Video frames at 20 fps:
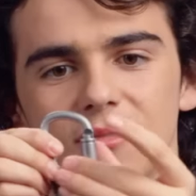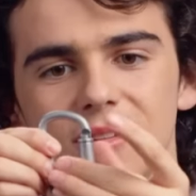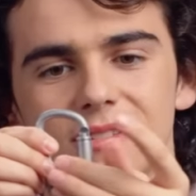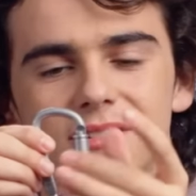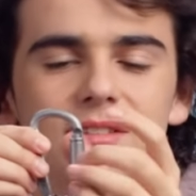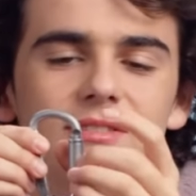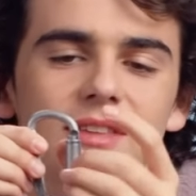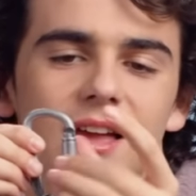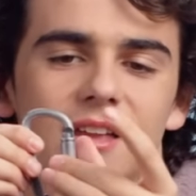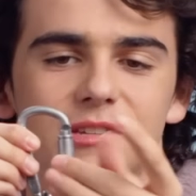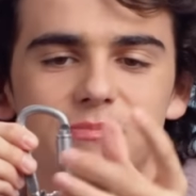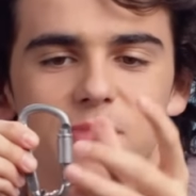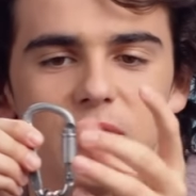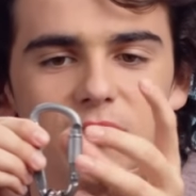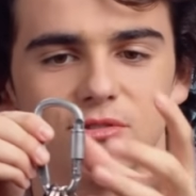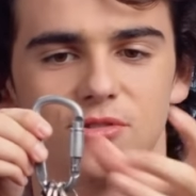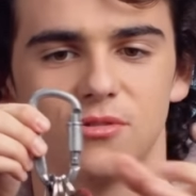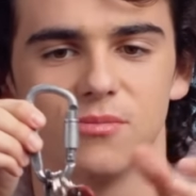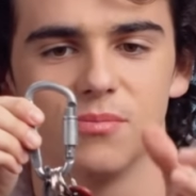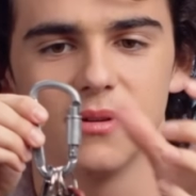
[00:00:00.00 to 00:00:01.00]
Well, it's not that
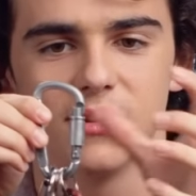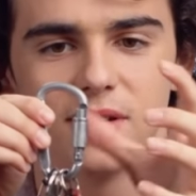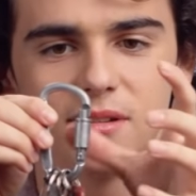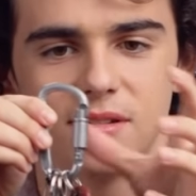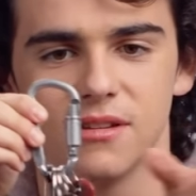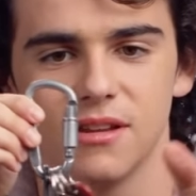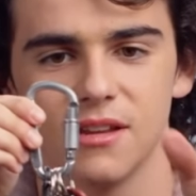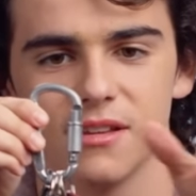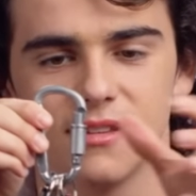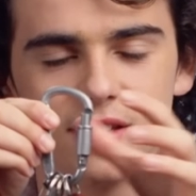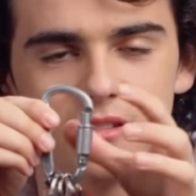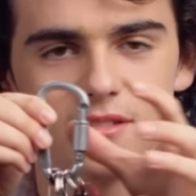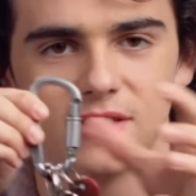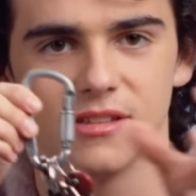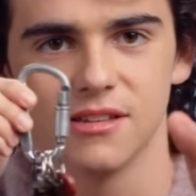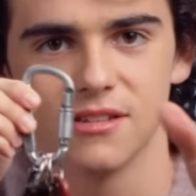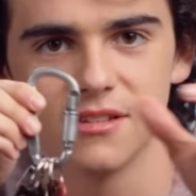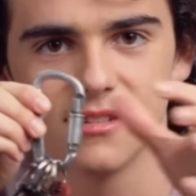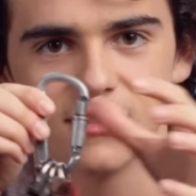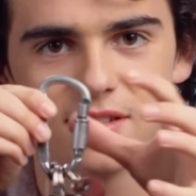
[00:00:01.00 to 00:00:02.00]
special, but it does
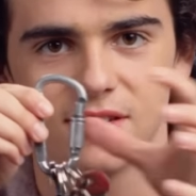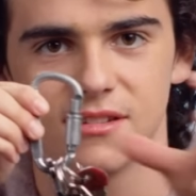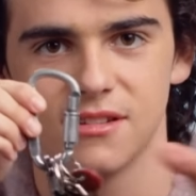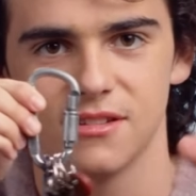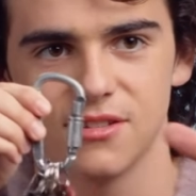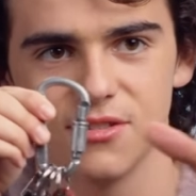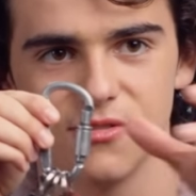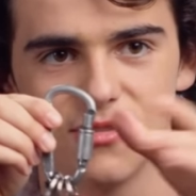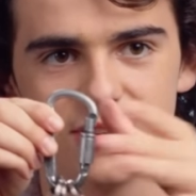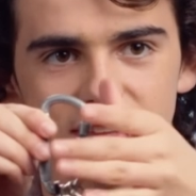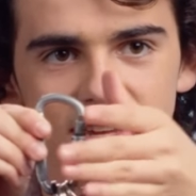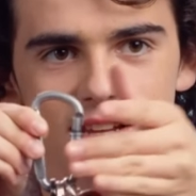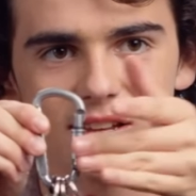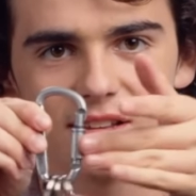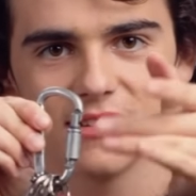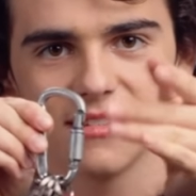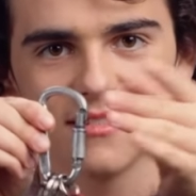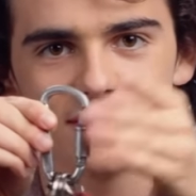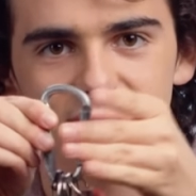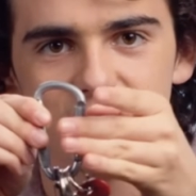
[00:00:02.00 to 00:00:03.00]
this. So you can like
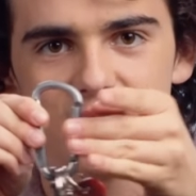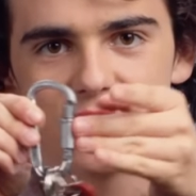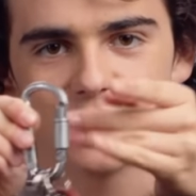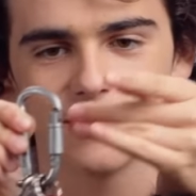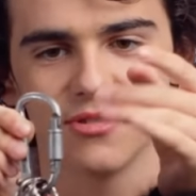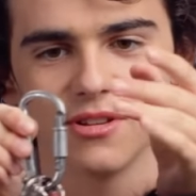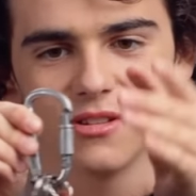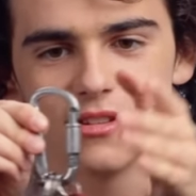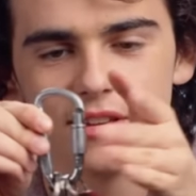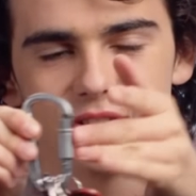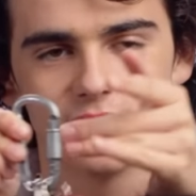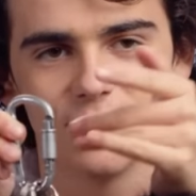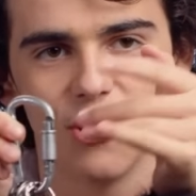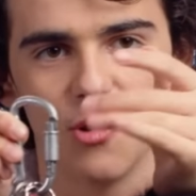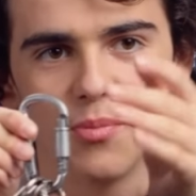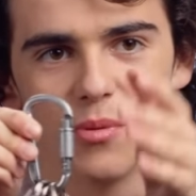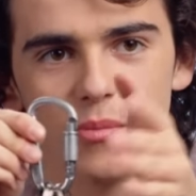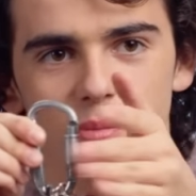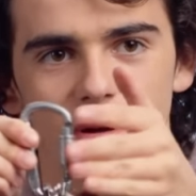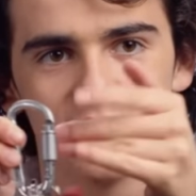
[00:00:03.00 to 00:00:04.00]
make sure it doesn't
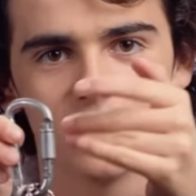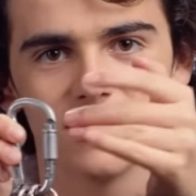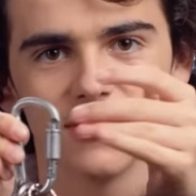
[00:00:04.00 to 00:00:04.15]
open by